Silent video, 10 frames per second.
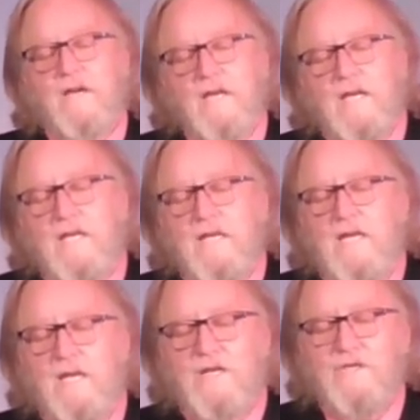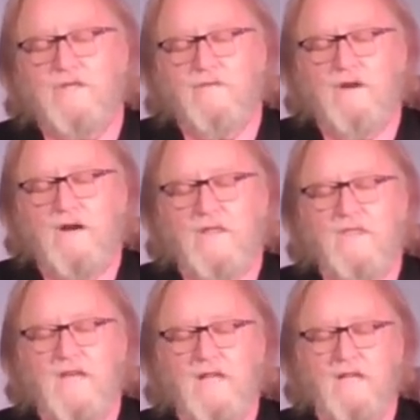that it is the
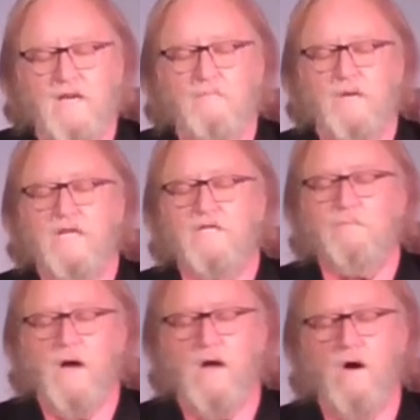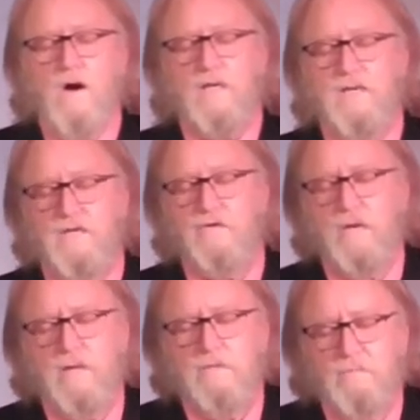very thing that beats my heart, that
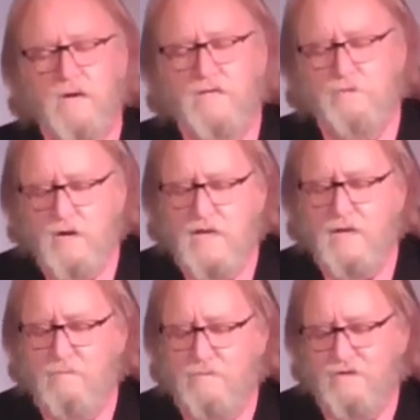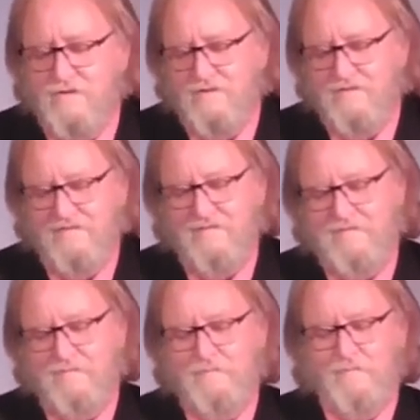dreams my dreams,
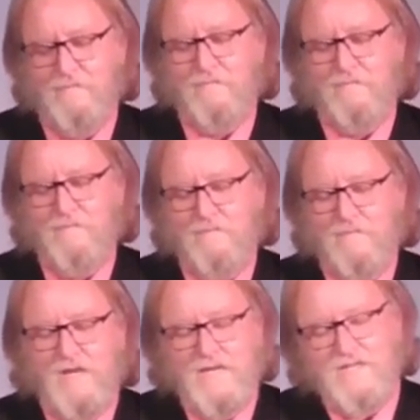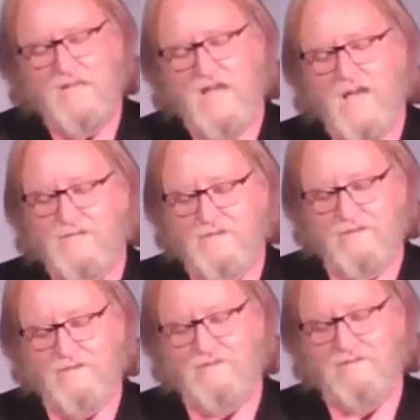It is the
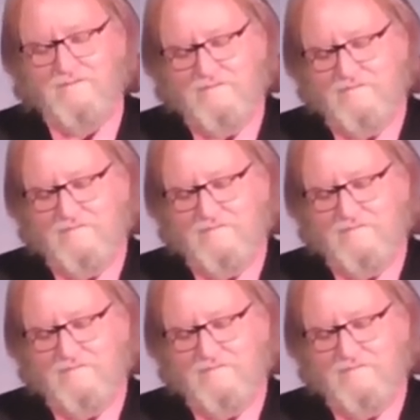essence